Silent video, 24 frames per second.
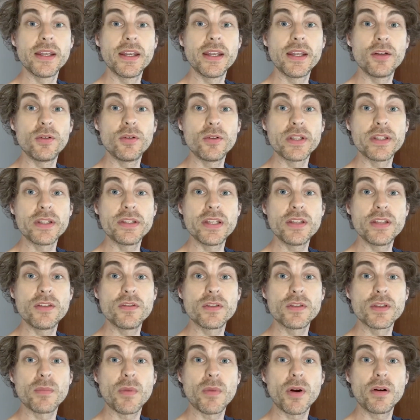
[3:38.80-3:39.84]
It'll continue
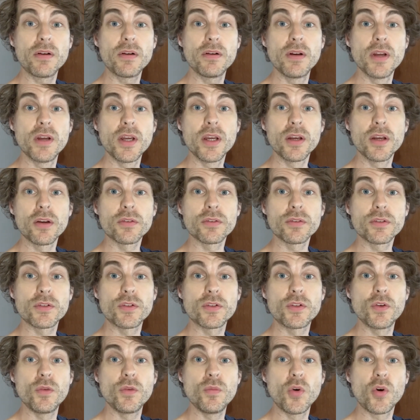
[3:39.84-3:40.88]
tomorrow. Got
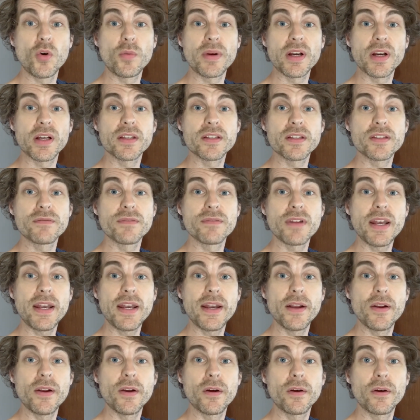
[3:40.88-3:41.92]
2 more buckets ready to
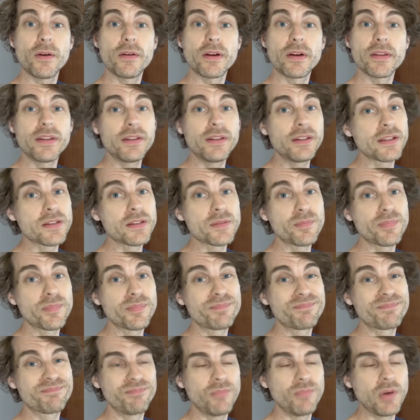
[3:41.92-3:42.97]
go. I think that's,
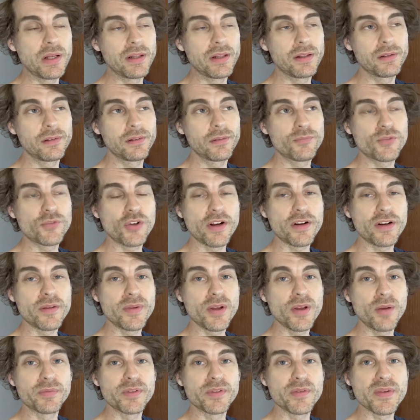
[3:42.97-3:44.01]
well, I'm trying to be
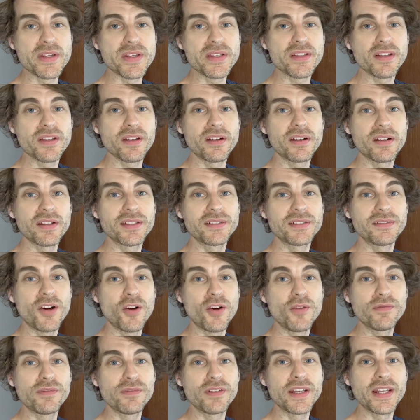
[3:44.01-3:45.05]
optimistic. I can
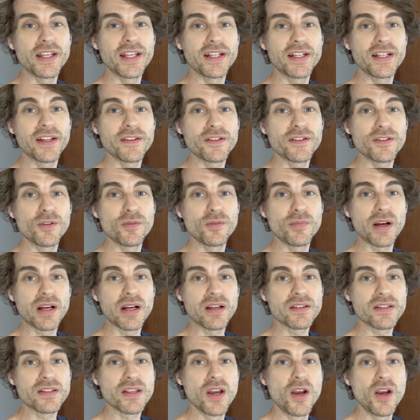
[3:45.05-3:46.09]
hopefully get another 2
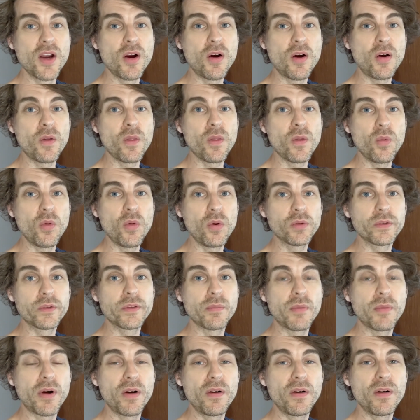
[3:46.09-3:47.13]
buckets on the wall
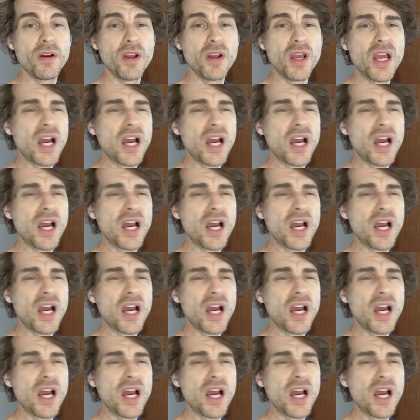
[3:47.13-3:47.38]
tomorrow.